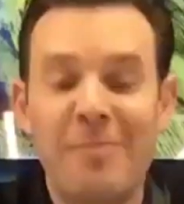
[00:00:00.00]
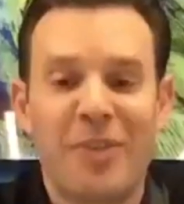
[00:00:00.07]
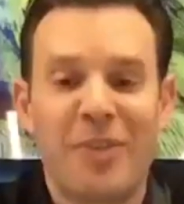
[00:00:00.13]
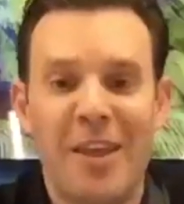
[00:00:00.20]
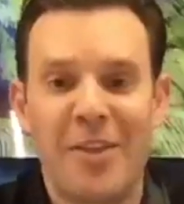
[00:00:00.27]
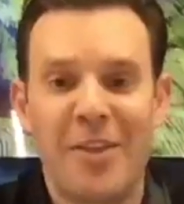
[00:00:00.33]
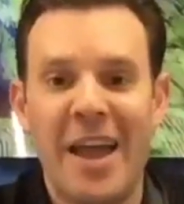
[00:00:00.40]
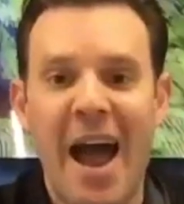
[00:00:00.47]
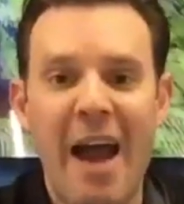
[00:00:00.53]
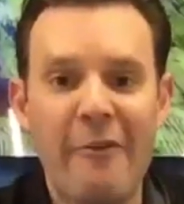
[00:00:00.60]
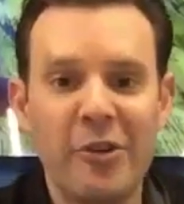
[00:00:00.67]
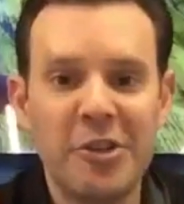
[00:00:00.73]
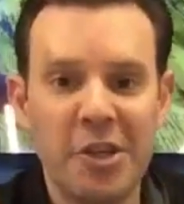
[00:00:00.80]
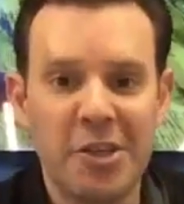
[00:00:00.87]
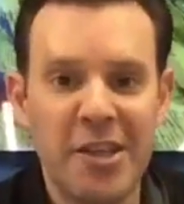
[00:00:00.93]
the average
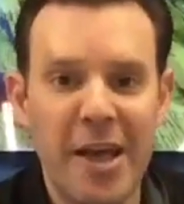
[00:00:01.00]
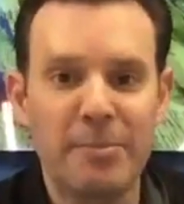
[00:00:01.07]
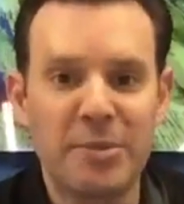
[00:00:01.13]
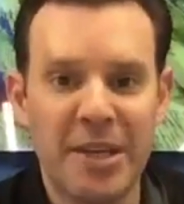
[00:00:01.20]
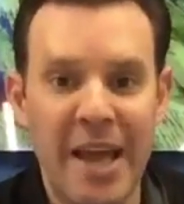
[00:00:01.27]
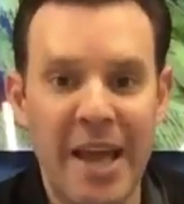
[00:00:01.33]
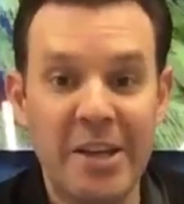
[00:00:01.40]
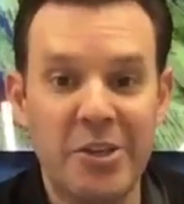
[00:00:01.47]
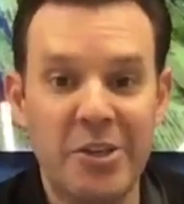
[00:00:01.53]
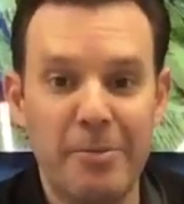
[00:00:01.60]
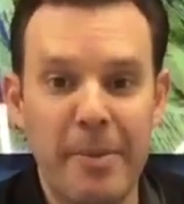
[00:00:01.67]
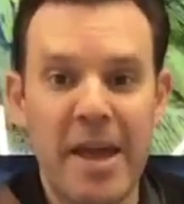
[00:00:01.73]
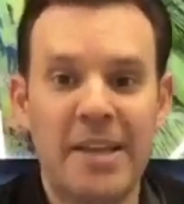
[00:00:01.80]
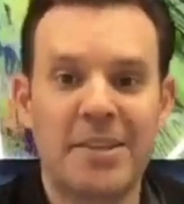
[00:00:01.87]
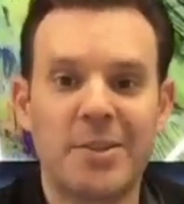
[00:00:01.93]
attempts an agent
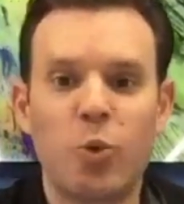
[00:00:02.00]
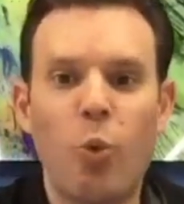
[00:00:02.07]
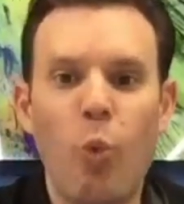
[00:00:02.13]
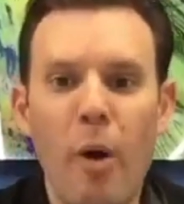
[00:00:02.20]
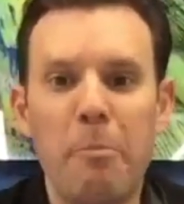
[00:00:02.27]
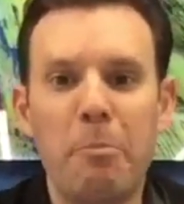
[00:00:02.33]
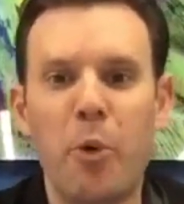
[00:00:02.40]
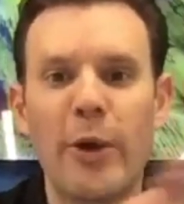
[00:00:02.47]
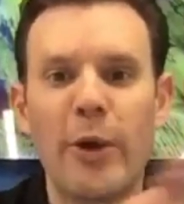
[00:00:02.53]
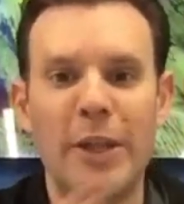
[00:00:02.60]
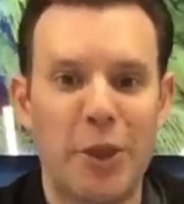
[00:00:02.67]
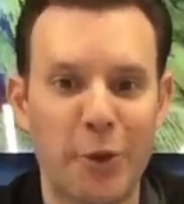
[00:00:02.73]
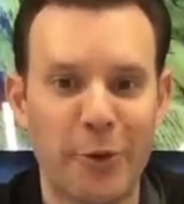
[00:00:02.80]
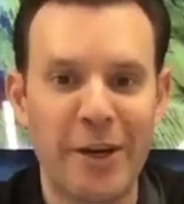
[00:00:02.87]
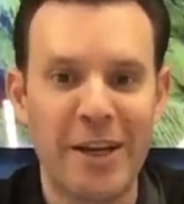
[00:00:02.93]
makes is
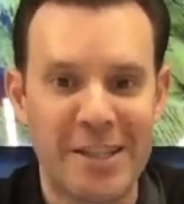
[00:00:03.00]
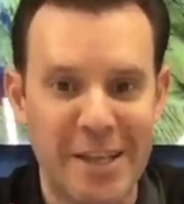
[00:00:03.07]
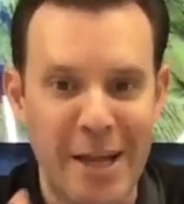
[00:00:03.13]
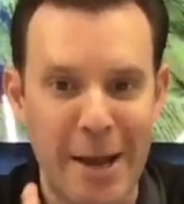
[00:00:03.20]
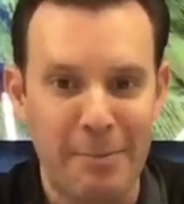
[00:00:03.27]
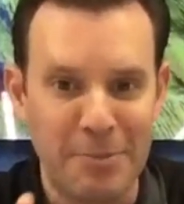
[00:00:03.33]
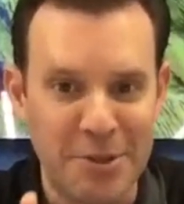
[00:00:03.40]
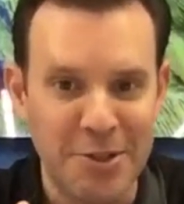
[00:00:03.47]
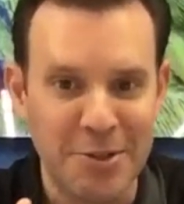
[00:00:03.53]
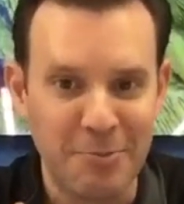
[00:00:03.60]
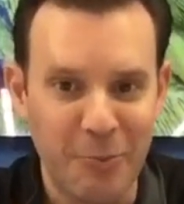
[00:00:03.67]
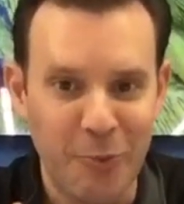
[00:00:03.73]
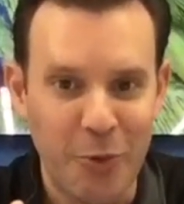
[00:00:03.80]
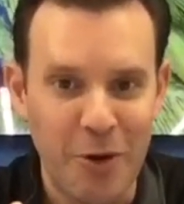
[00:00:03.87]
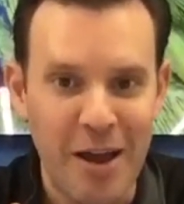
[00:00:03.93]
1.3 attempts,
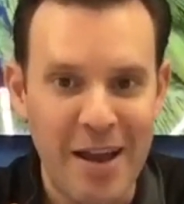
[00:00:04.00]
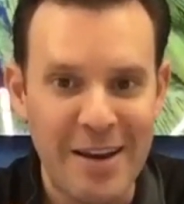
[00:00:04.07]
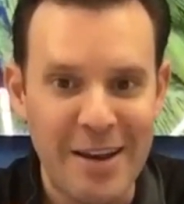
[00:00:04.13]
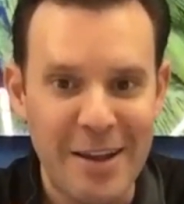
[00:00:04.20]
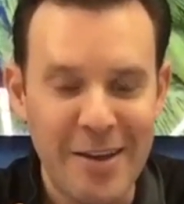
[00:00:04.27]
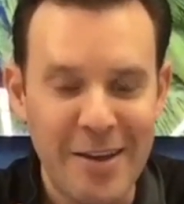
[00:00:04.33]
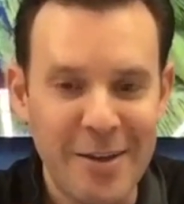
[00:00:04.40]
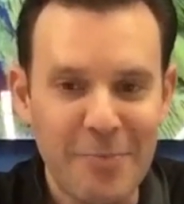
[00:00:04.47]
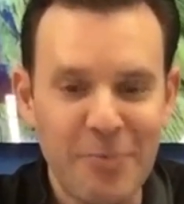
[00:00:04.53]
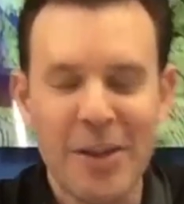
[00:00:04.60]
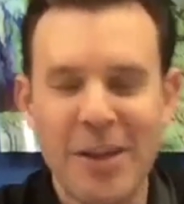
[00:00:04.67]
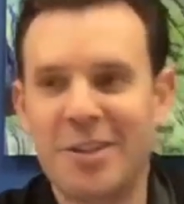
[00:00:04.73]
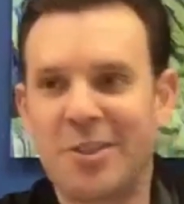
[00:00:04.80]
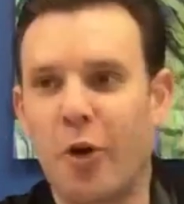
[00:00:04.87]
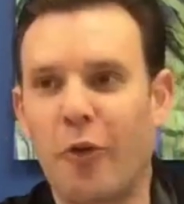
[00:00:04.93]
right?
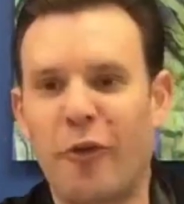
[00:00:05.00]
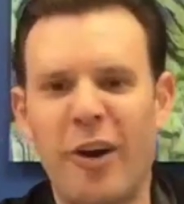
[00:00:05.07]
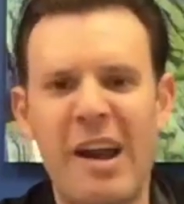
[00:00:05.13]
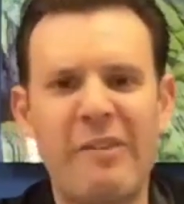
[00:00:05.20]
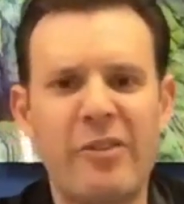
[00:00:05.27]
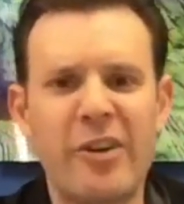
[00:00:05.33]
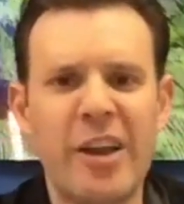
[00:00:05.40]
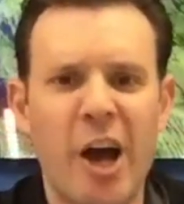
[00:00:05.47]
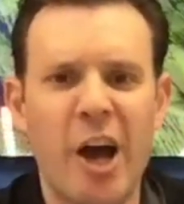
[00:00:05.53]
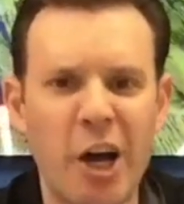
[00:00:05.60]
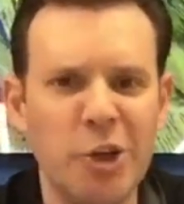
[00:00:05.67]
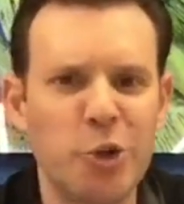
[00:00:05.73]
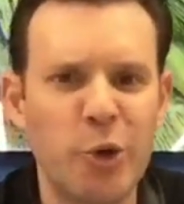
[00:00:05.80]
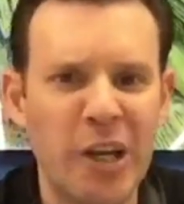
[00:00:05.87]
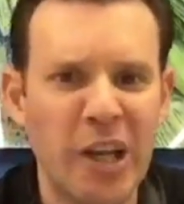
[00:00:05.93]
So for every
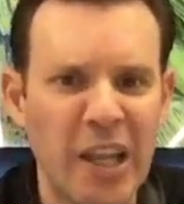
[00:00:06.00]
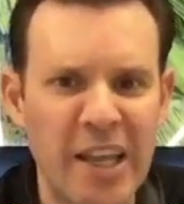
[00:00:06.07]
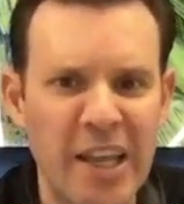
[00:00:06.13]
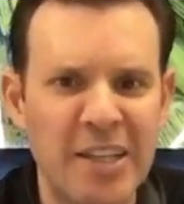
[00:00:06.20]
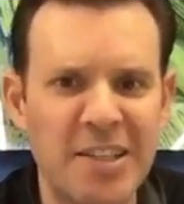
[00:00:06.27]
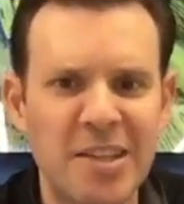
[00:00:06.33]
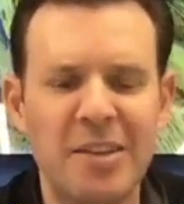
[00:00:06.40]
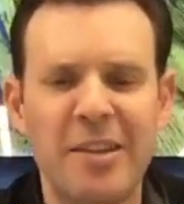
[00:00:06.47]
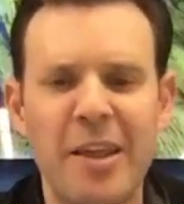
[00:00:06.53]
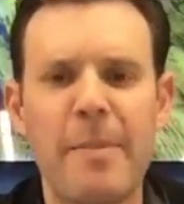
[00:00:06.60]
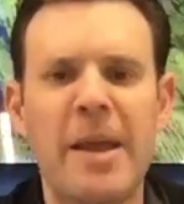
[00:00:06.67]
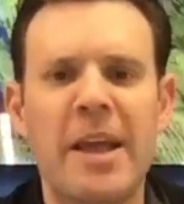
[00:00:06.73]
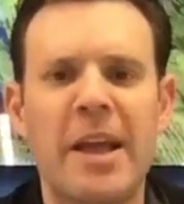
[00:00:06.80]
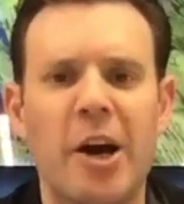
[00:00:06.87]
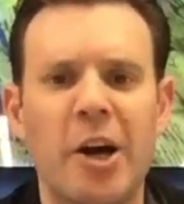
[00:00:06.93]
100 leads, they make
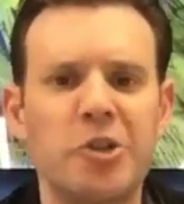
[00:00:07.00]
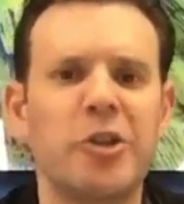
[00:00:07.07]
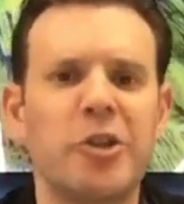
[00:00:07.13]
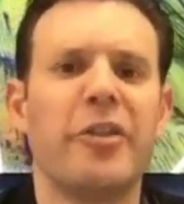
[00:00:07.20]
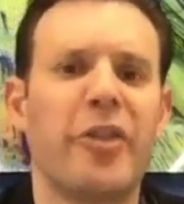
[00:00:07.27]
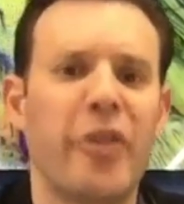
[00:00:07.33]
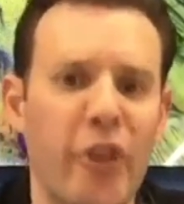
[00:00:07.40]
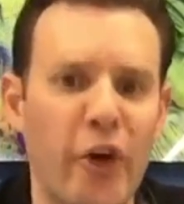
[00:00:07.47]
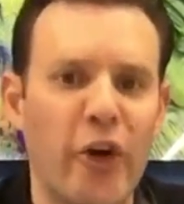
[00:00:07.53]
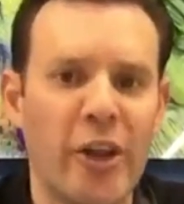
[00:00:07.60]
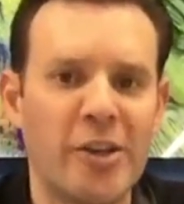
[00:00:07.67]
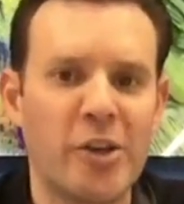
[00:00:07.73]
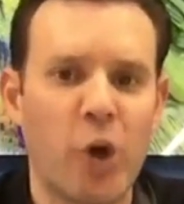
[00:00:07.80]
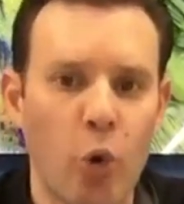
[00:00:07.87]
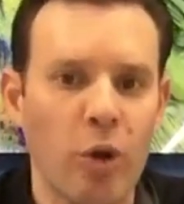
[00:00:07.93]
130
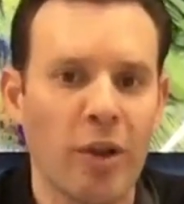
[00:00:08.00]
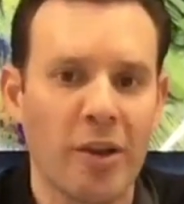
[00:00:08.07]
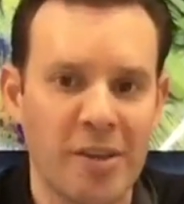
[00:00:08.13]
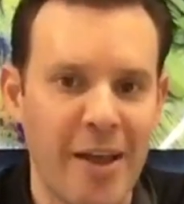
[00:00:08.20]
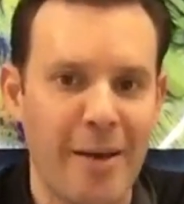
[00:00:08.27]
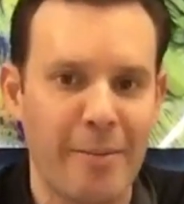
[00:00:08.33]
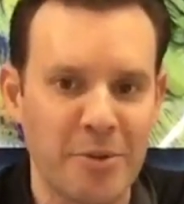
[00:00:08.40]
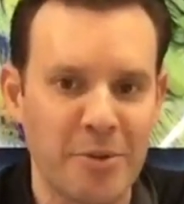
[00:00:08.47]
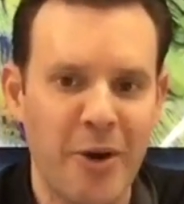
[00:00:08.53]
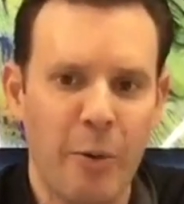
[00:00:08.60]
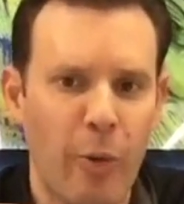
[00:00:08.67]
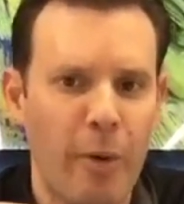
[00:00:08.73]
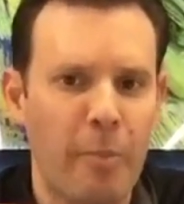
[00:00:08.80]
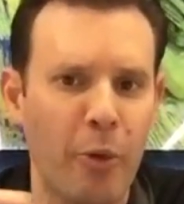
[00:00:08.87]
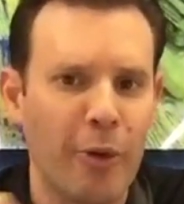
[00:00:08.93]
total attempts, right?
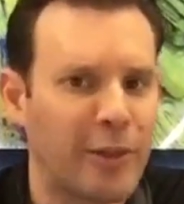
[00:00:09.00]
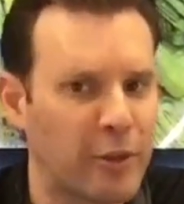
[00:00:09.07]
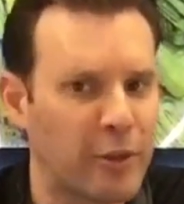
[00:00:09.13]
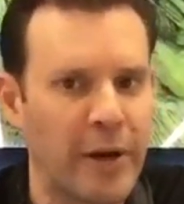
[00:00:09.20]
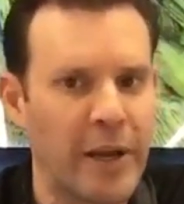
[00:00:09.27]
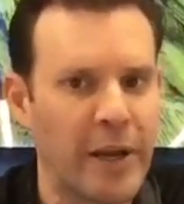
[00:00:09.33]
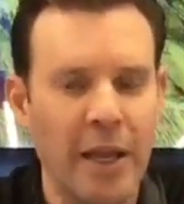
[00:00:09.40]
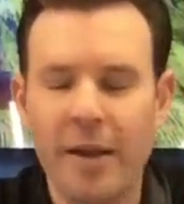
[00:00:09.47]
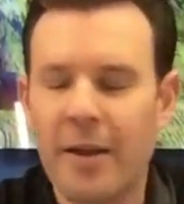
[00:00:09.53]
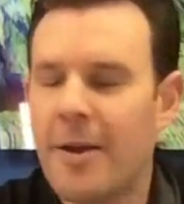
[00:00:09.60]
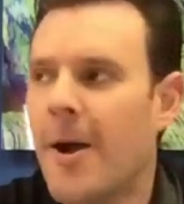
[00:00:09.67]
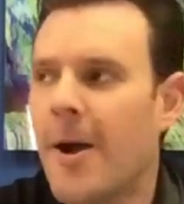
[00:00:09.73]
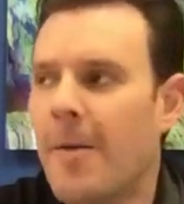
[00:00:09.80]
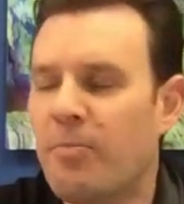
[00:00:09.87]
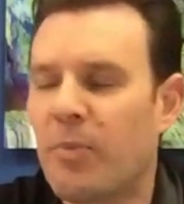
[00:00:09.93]

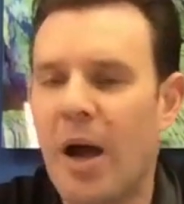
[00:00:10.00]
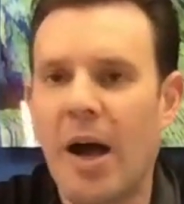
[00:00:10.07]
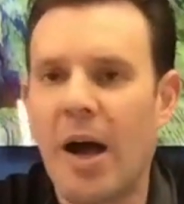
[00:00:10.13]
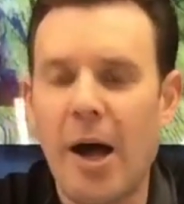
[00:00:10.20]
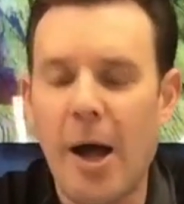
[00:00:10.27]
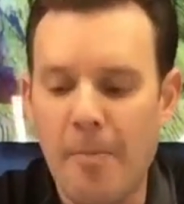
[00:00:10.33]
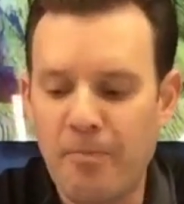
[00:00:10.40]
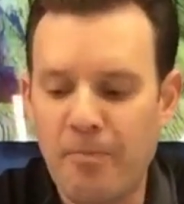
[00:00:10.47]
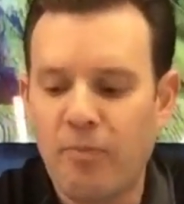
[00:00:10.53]
1.3.